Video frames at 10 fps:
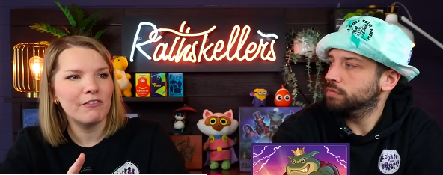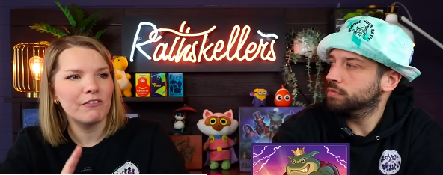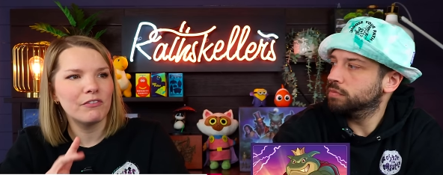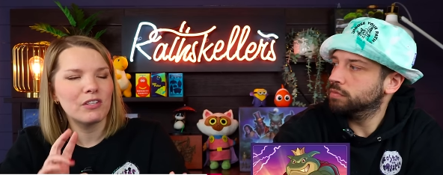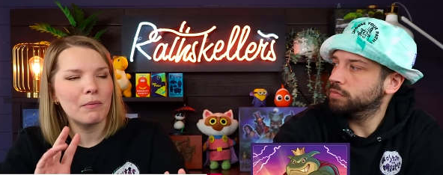
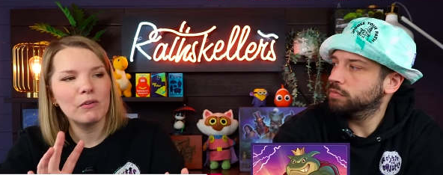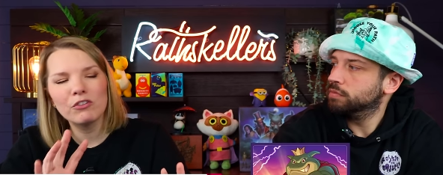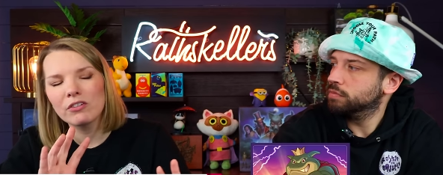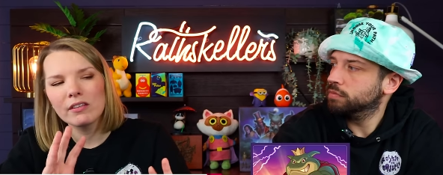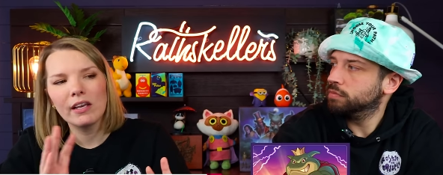Speaker 1: if somebody
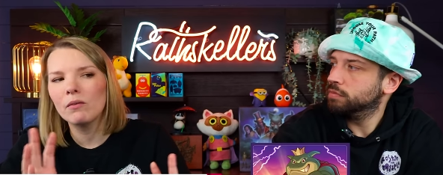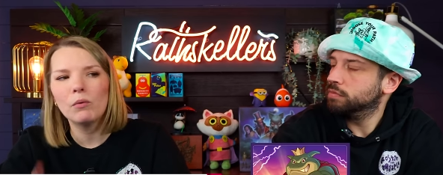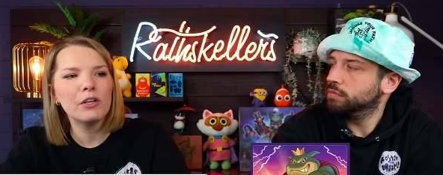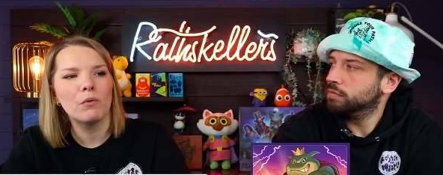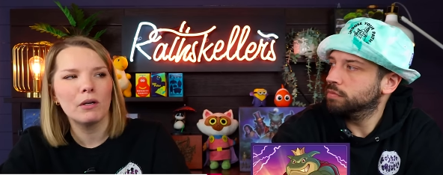was just like,
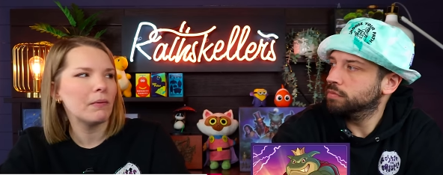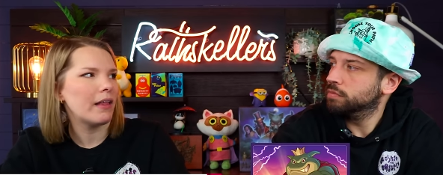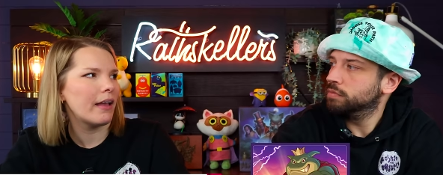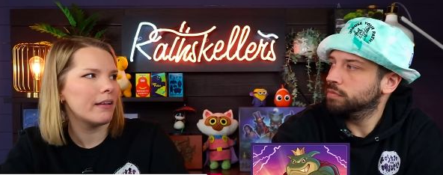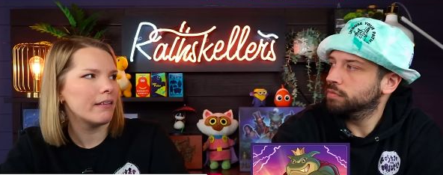"What do you want to
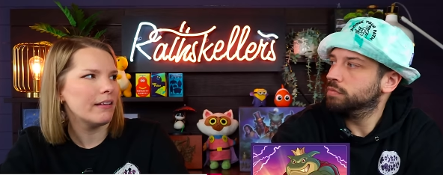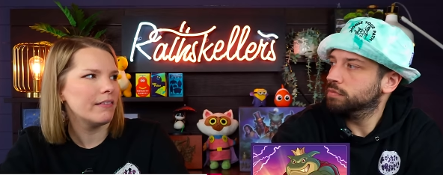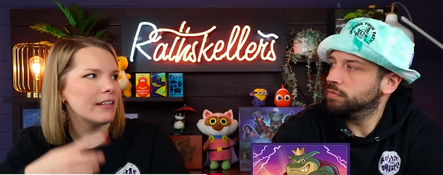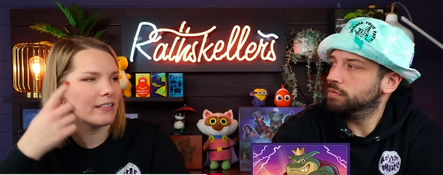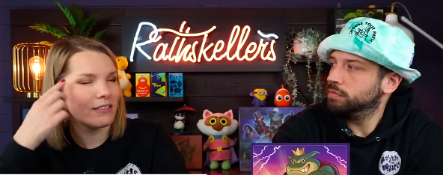play?"
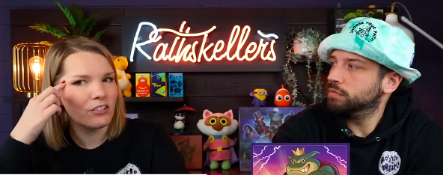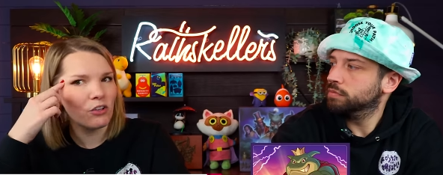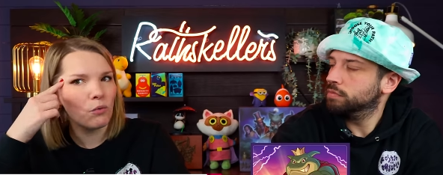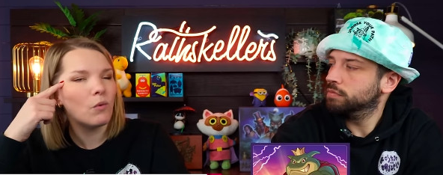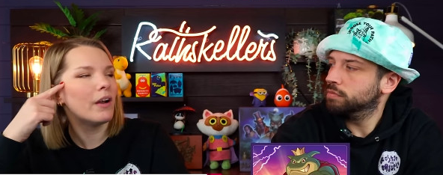This is
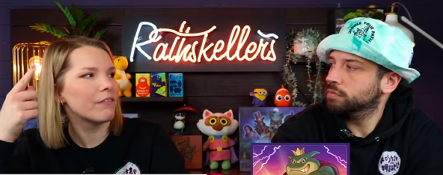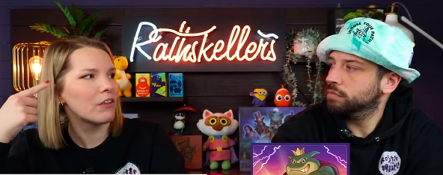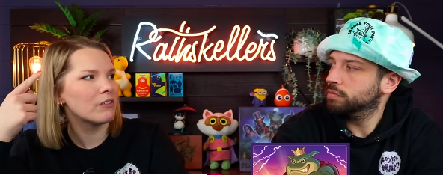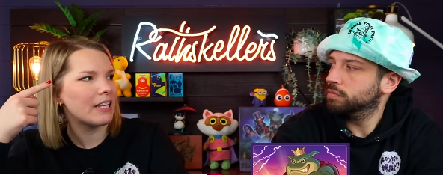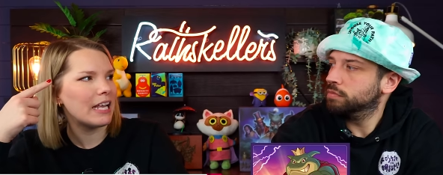still one of
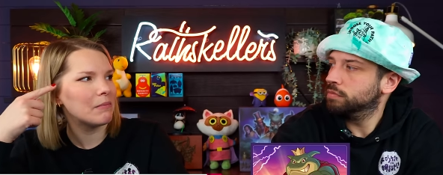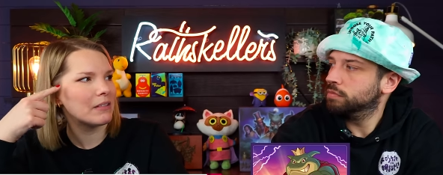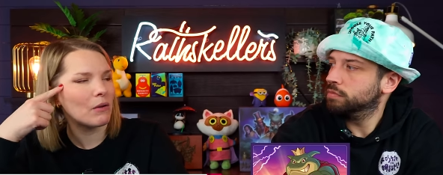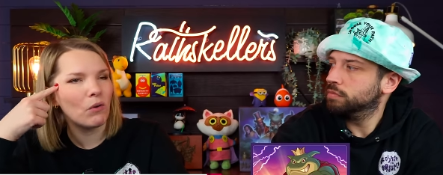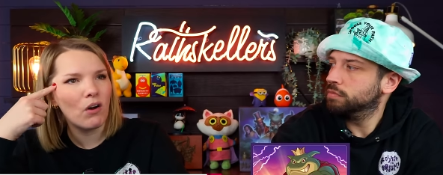those
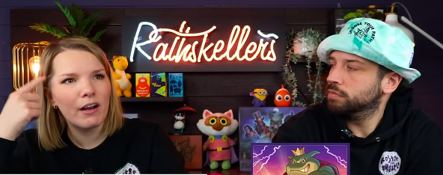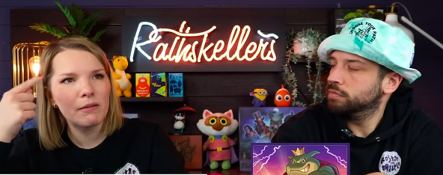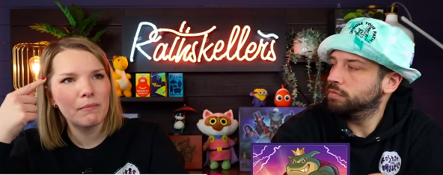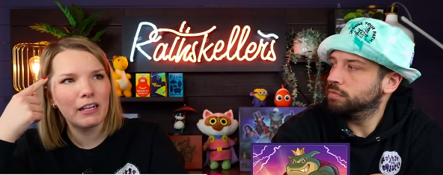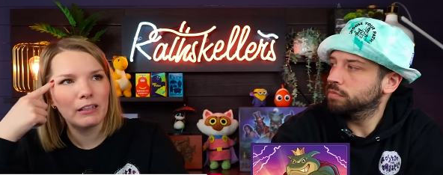games that will
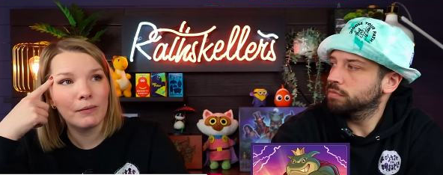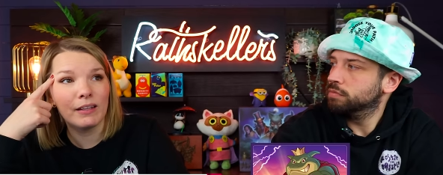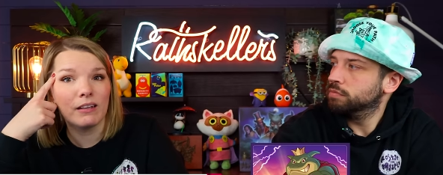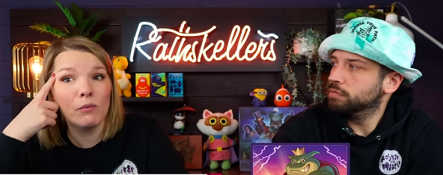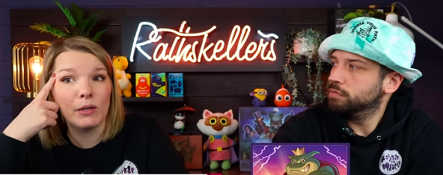automatically be
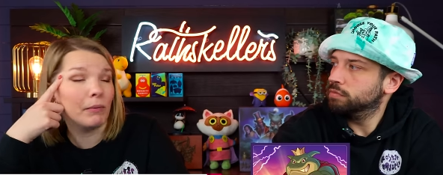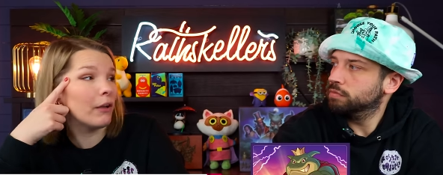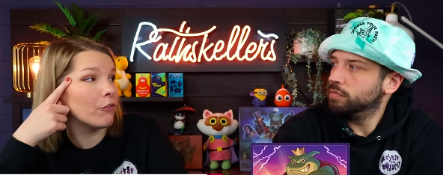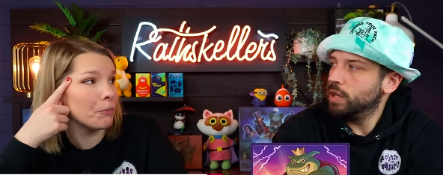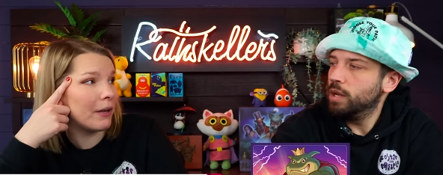like, oh, we can play
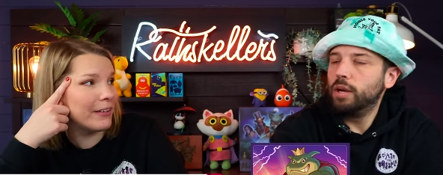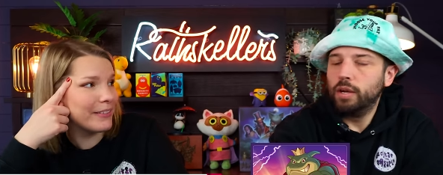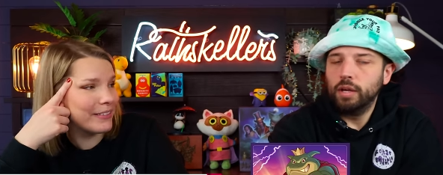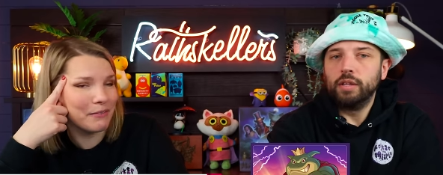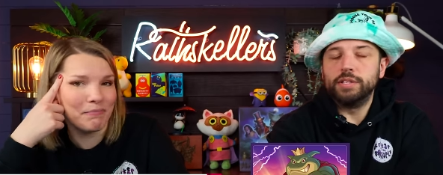
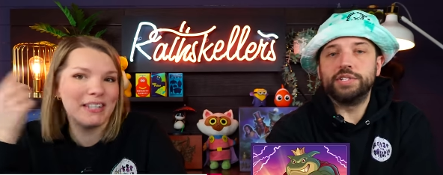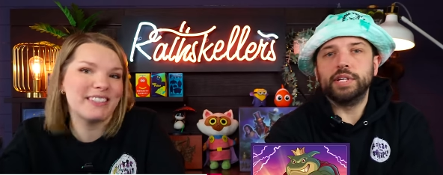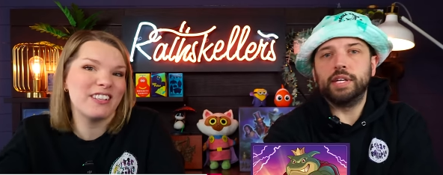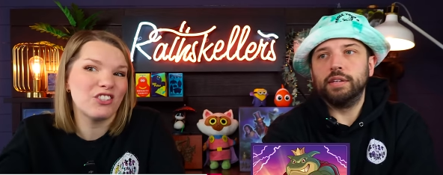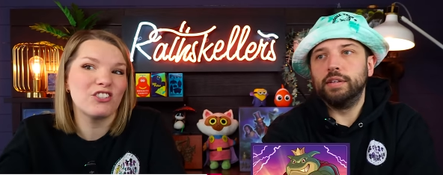Overboss.
Speaker 2: This
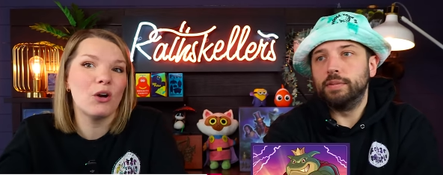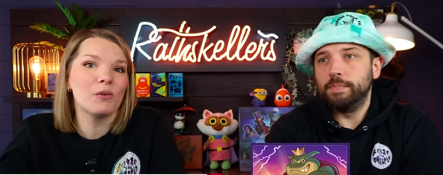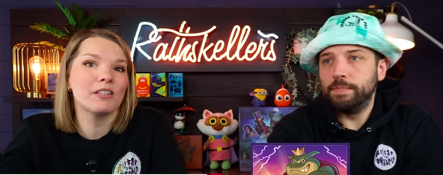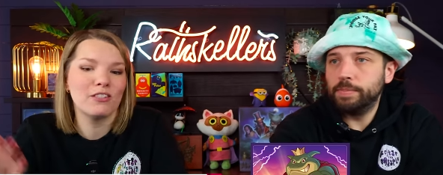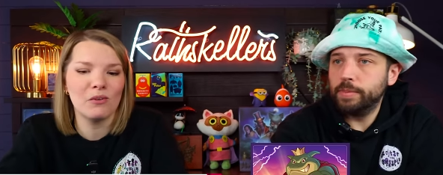because a, I just
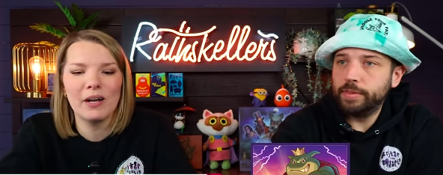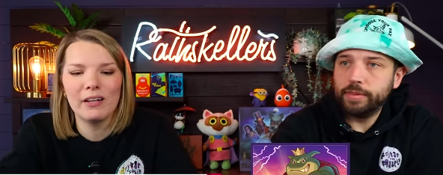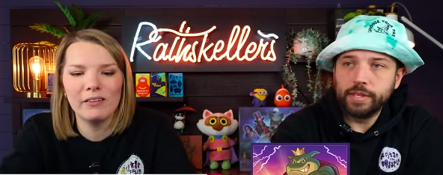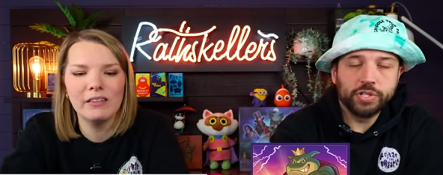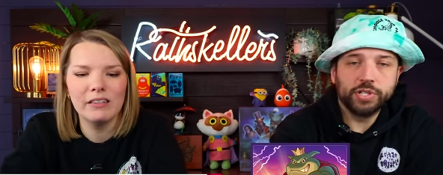know it so
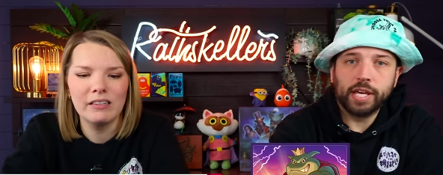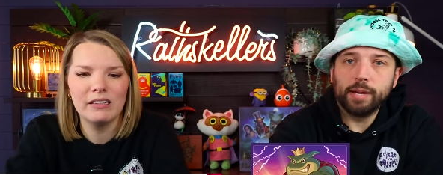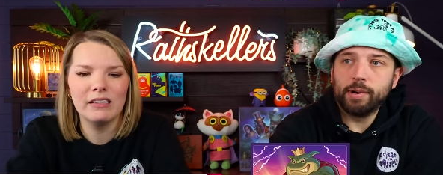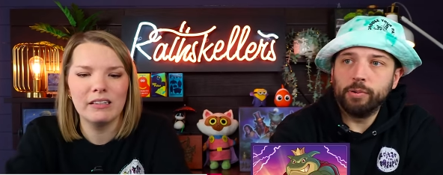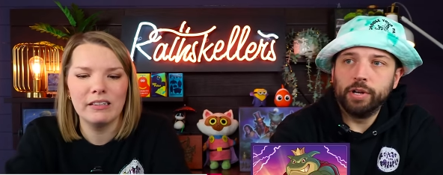well. This is a
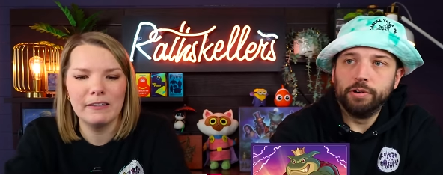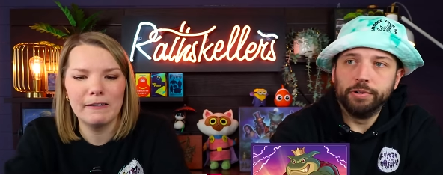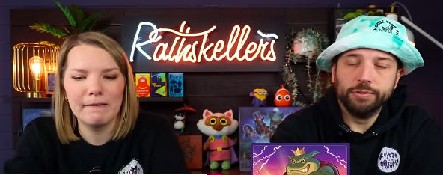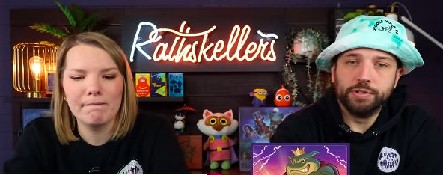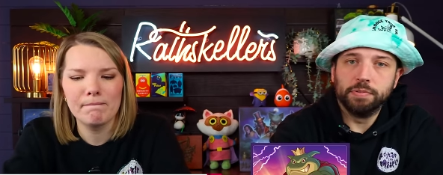game I would
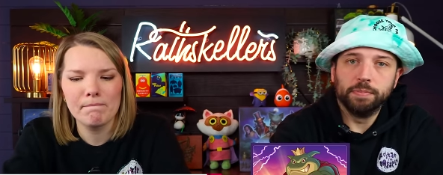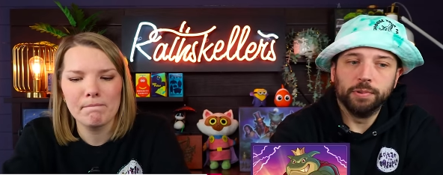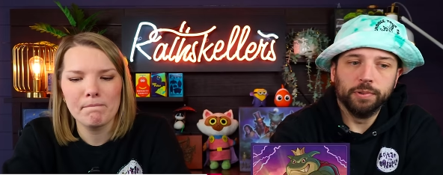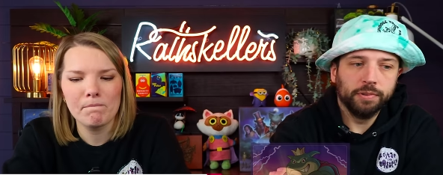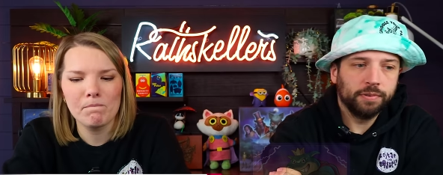introduce to
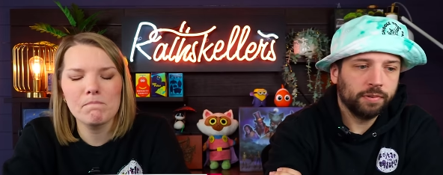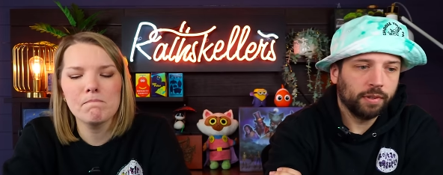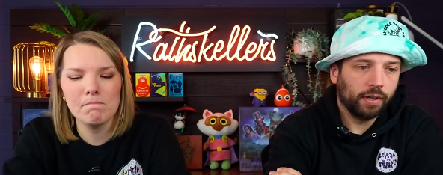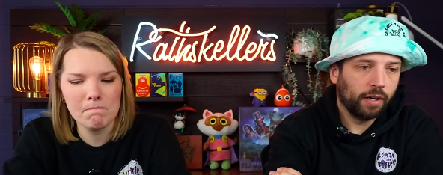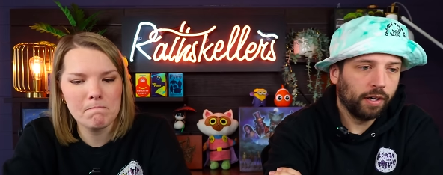people
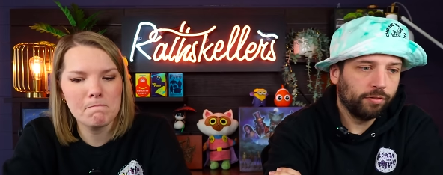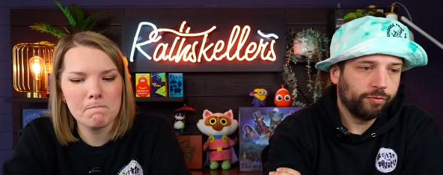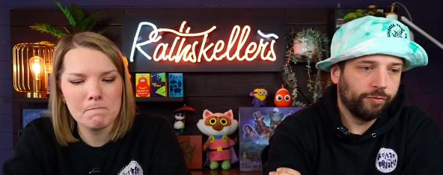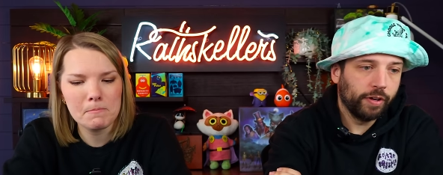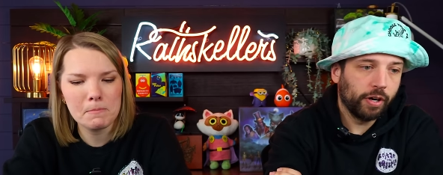mm-hmm. uh,
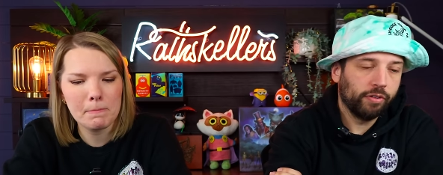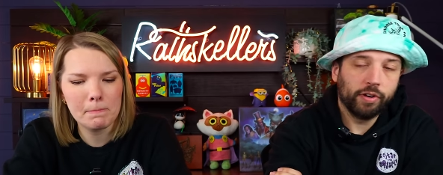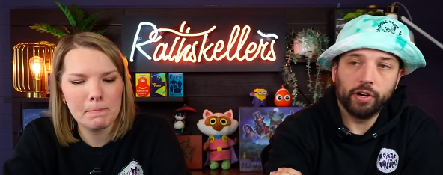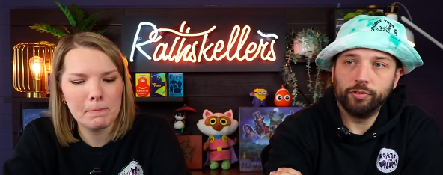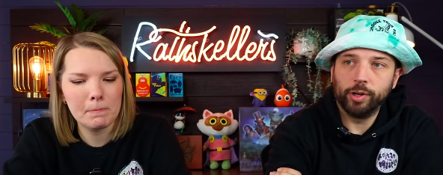very,
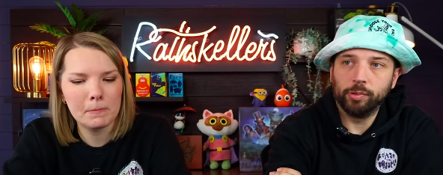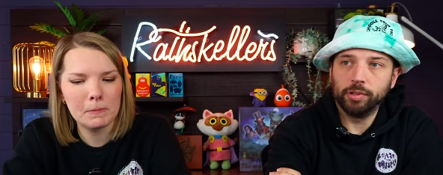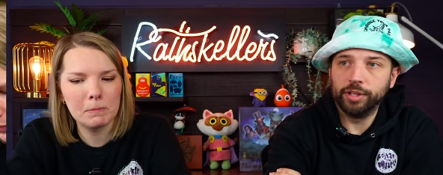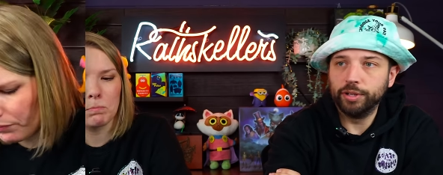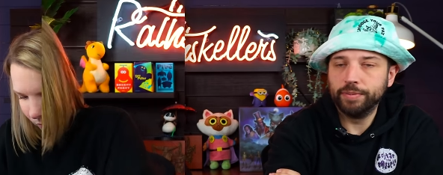very
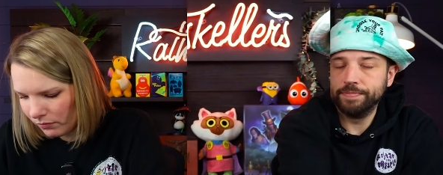frequently.